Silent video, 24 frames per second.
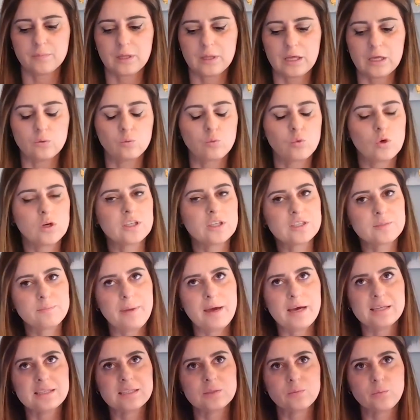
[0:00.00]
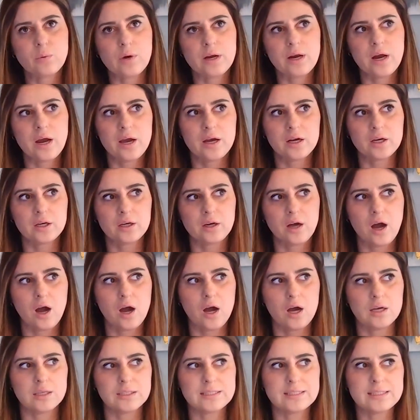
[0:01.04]
it works best when
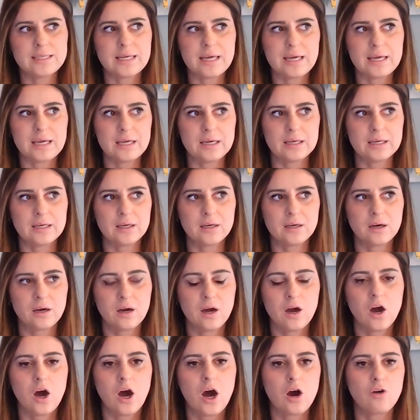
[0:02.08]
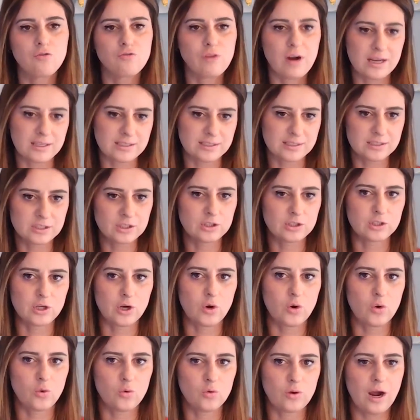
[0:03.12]
I take a rest.
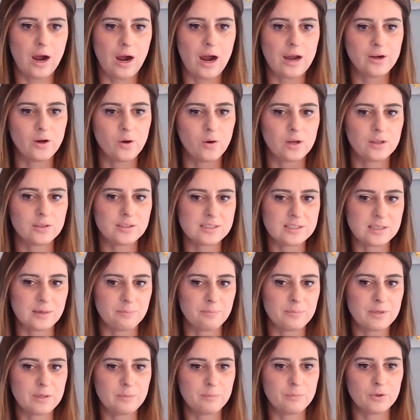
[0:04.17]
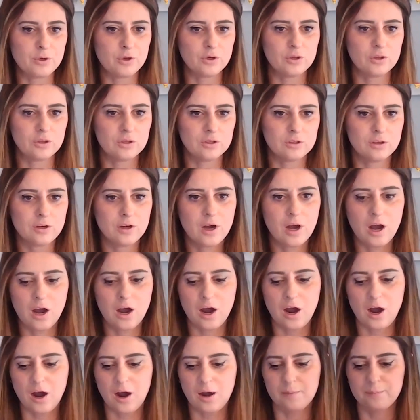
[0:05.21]
So I know some people,
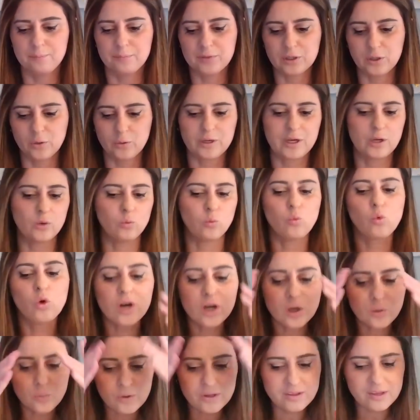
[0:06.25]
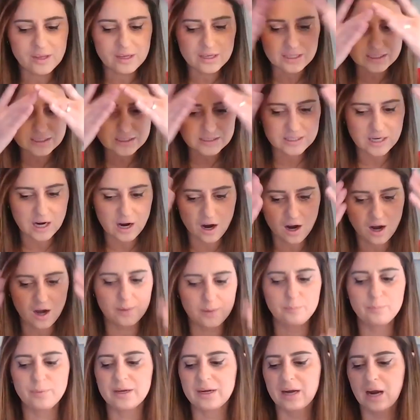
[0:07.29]
can work with it
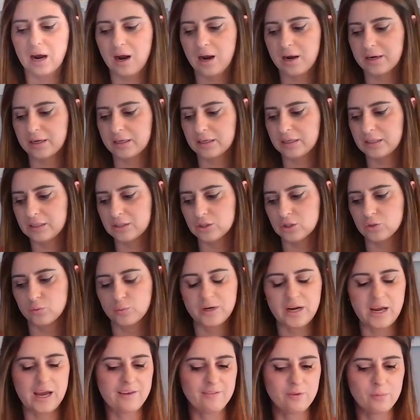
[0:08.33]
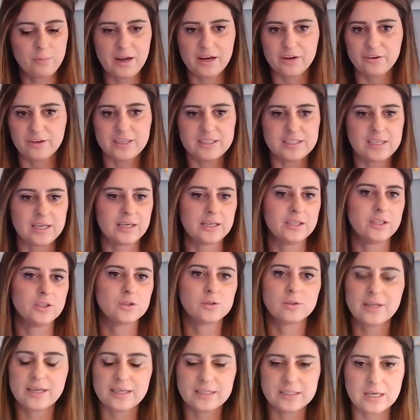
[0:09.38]
but I need to, when I have a migraine attack, I need
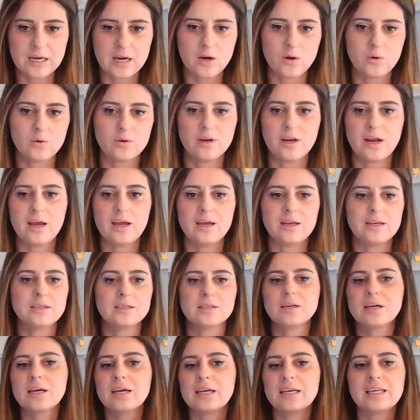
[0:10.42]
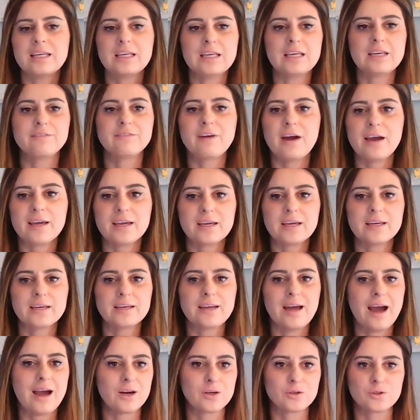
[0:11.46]
to lay down, and if I can
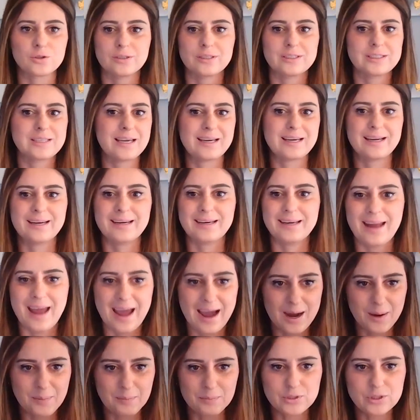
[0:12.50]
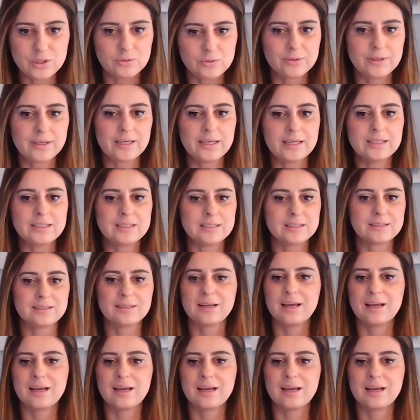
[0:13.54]
actually take a nap during it,